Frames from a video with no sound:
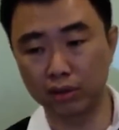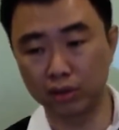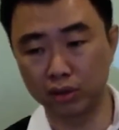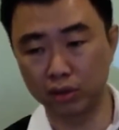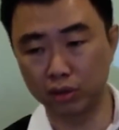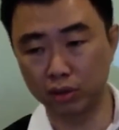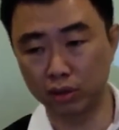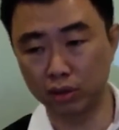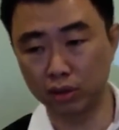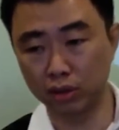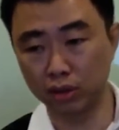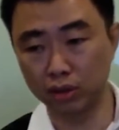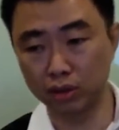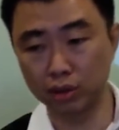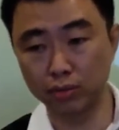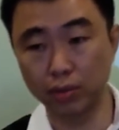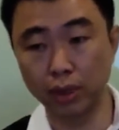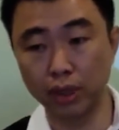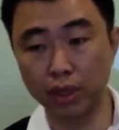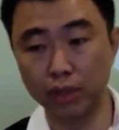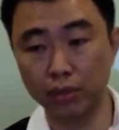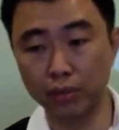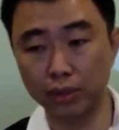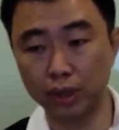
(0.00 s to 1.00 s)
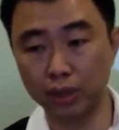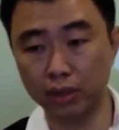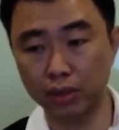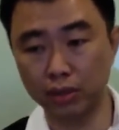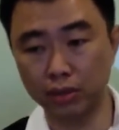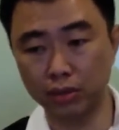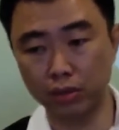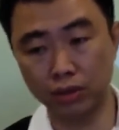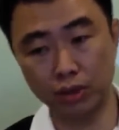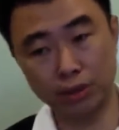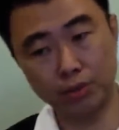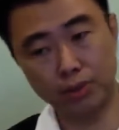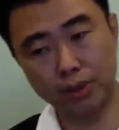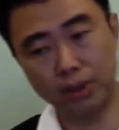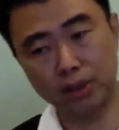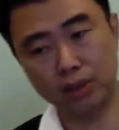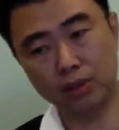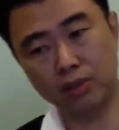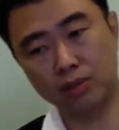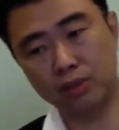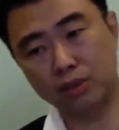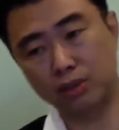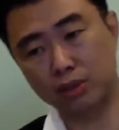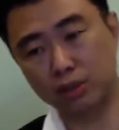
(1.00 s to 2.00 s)
So spend a bit.
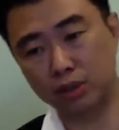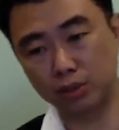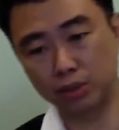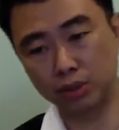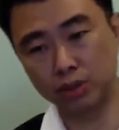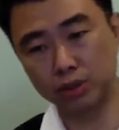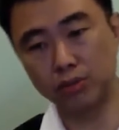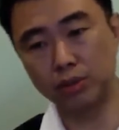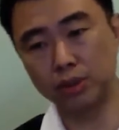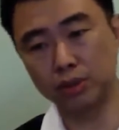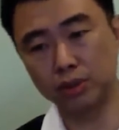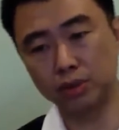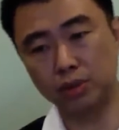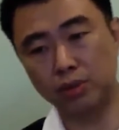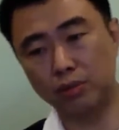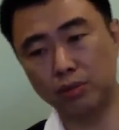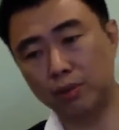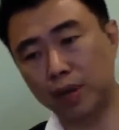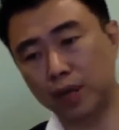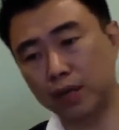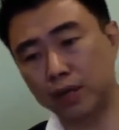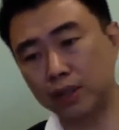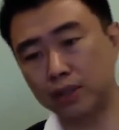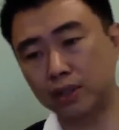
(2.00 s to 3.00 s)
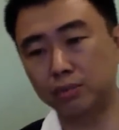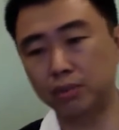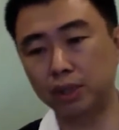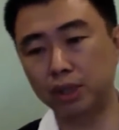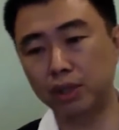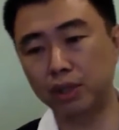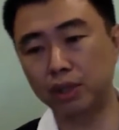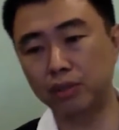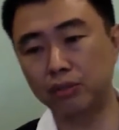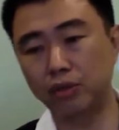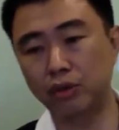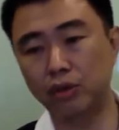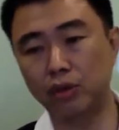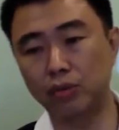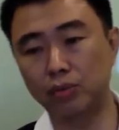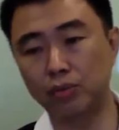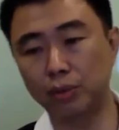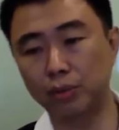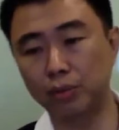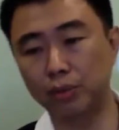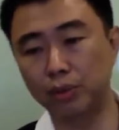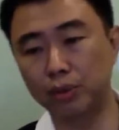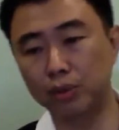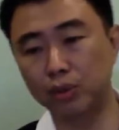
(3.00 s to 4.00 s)
Christmas, it's Christmas. Buy something for
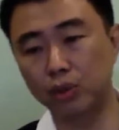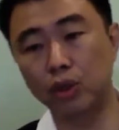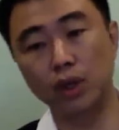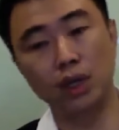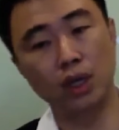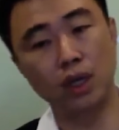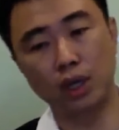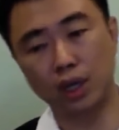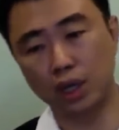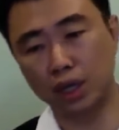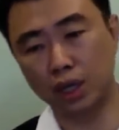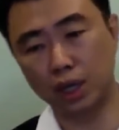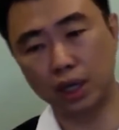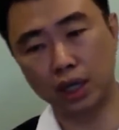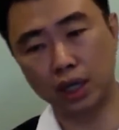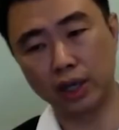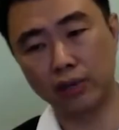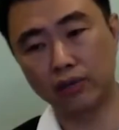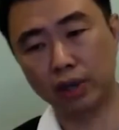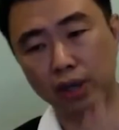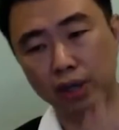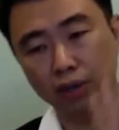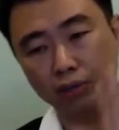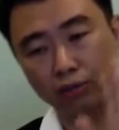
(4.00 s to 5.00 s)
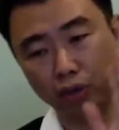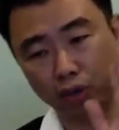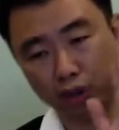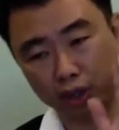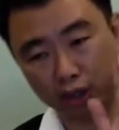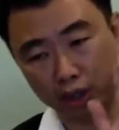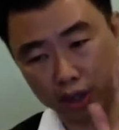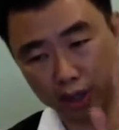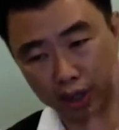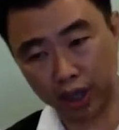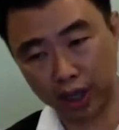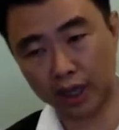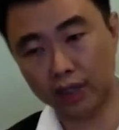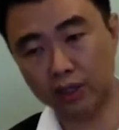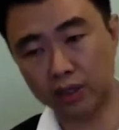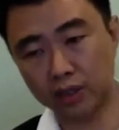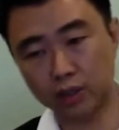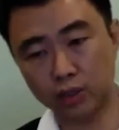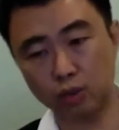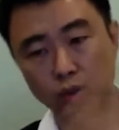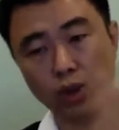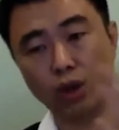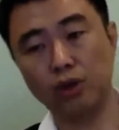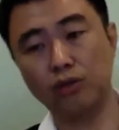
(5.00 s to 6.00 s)
people. So again, right, for the
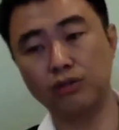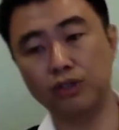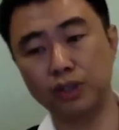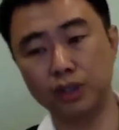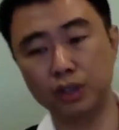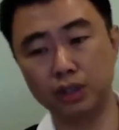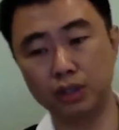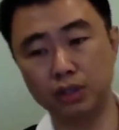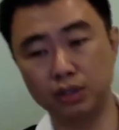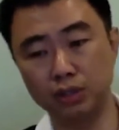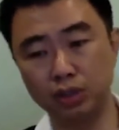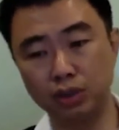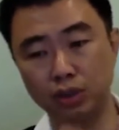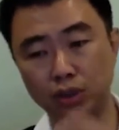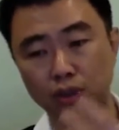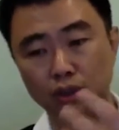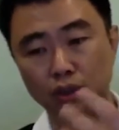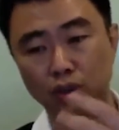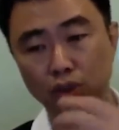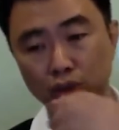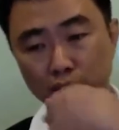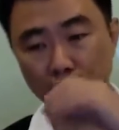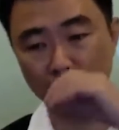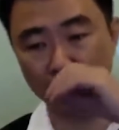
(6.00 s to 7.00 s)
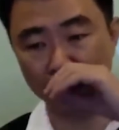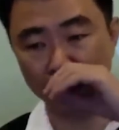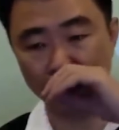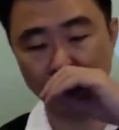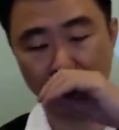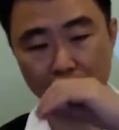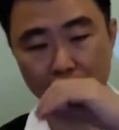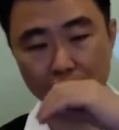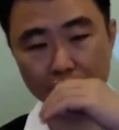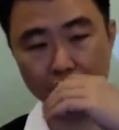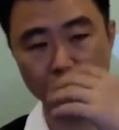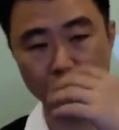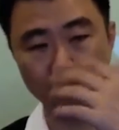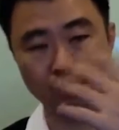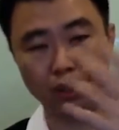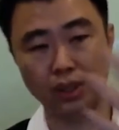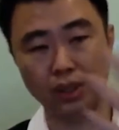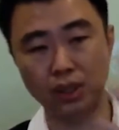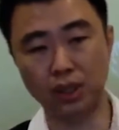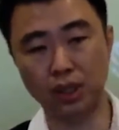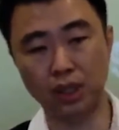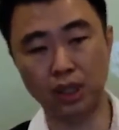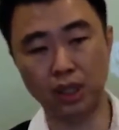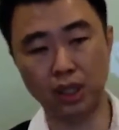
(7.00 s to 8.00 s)
next 12 years, your snake month is
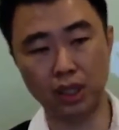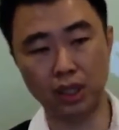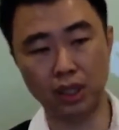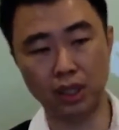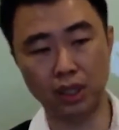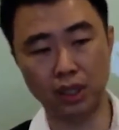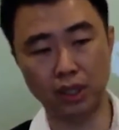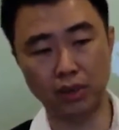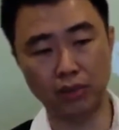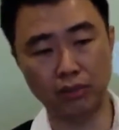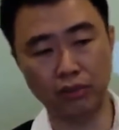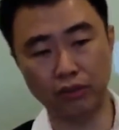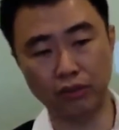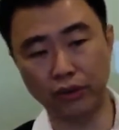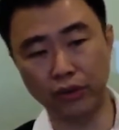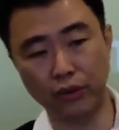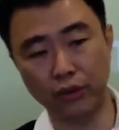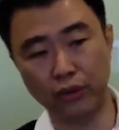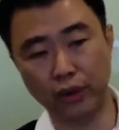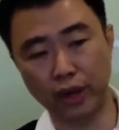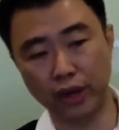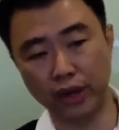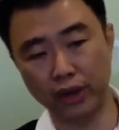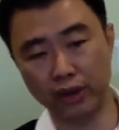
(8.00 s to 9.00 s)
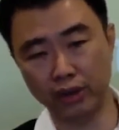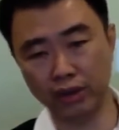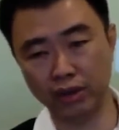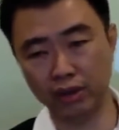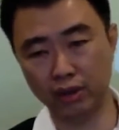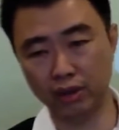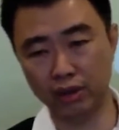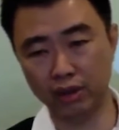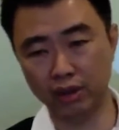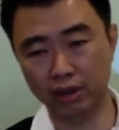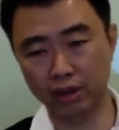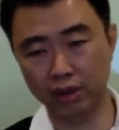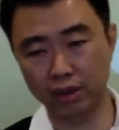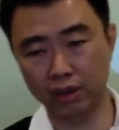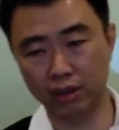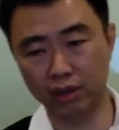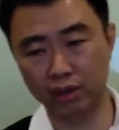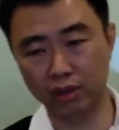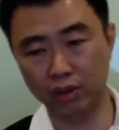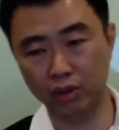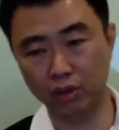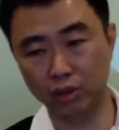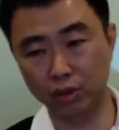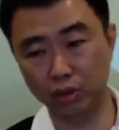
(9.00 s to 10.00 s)
basically a free reign.
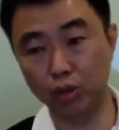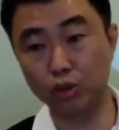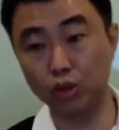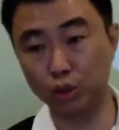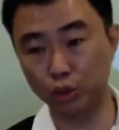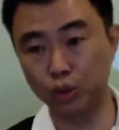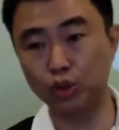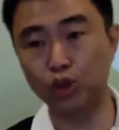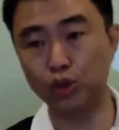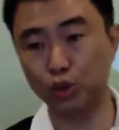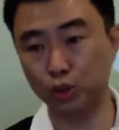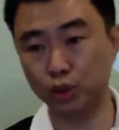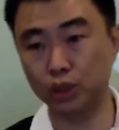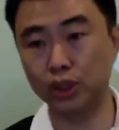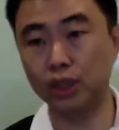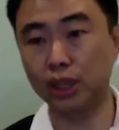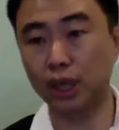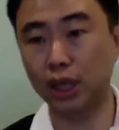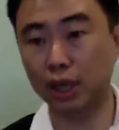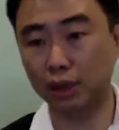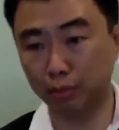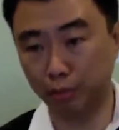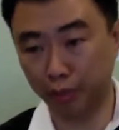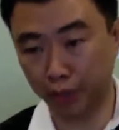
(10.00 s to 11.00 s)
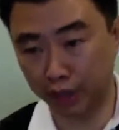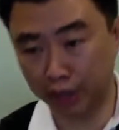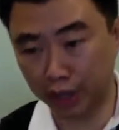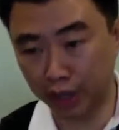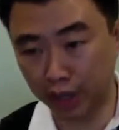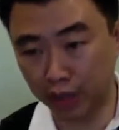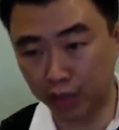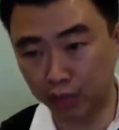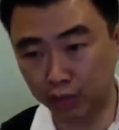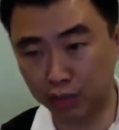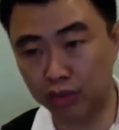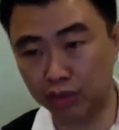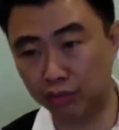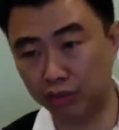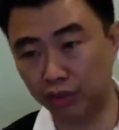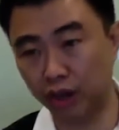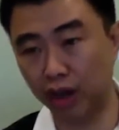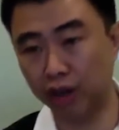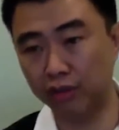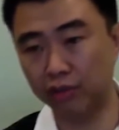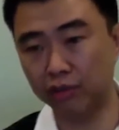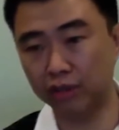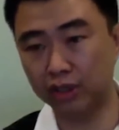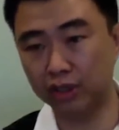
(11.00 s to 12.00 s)
So you should celebrate that you
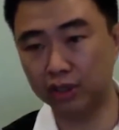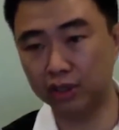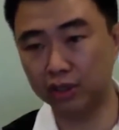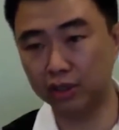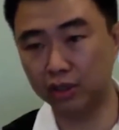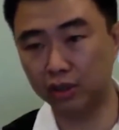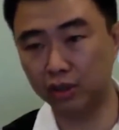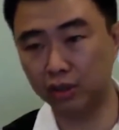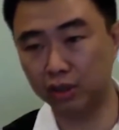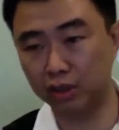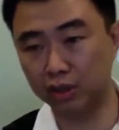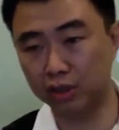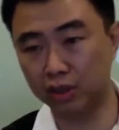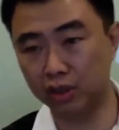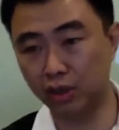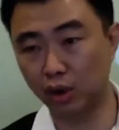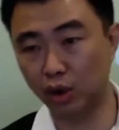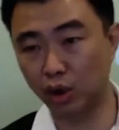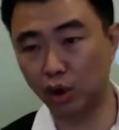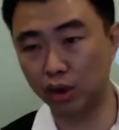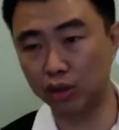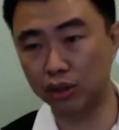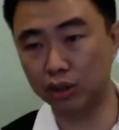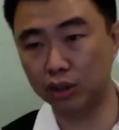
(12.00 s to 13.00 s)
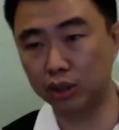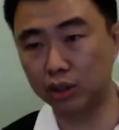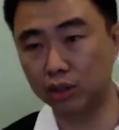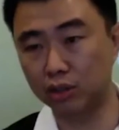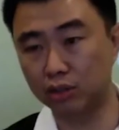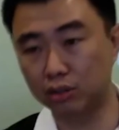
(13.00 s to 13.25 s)
survive it. It's the horse turn.